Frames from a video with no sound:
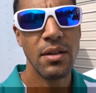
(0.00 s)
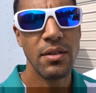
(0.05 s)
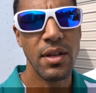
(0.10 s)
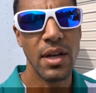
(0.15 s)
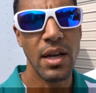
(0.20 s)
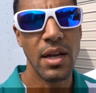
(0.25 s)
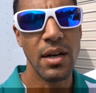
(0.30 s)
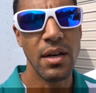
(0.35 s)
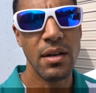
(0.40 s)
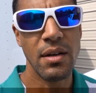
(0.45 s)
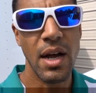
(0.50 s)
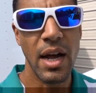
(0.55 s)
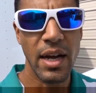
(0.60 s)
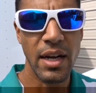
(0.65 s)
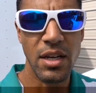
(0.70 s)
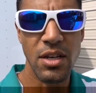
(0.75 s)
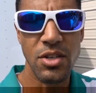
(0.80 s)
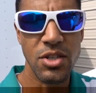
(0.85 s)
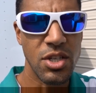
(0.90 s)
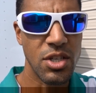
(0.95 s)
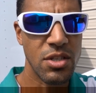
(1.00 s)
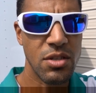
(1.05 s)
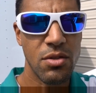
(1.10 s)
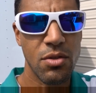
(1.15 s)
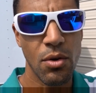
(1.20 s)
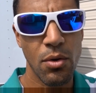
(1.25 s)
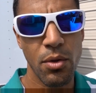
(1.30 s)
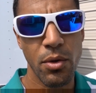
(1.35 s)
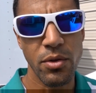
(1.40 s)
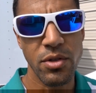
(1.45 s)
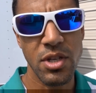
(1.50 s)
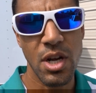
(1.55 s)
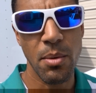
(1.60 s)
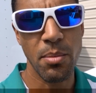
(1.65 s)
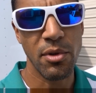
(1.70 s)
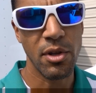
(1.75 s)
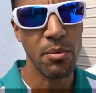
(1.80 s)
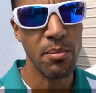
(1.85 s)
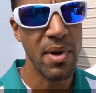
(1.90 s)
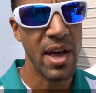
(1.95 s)
then I can just throw those
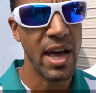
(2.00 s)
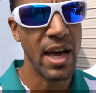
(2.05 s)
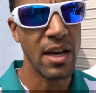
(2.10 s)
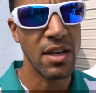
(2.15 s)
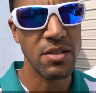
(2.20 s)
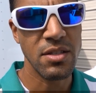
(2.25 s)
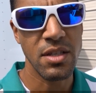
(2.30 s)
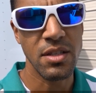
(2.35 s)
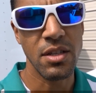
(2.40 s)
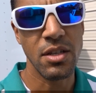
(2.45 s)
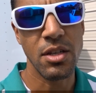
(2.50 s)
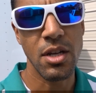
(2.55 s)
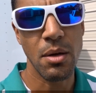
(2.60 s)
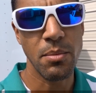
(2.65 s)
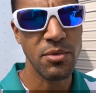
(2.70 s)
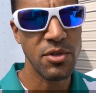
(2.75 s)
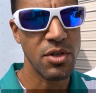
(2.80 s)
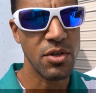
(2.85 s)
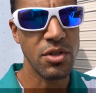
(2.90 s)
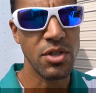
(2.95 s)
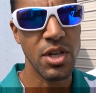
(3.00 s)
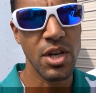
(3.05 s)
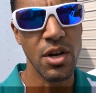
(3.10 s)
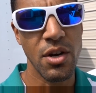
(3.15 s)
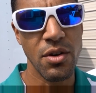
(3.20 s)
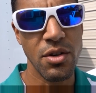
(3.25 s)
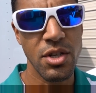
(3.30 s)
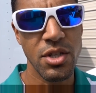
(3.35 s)
couple of bags in the dumpsters here,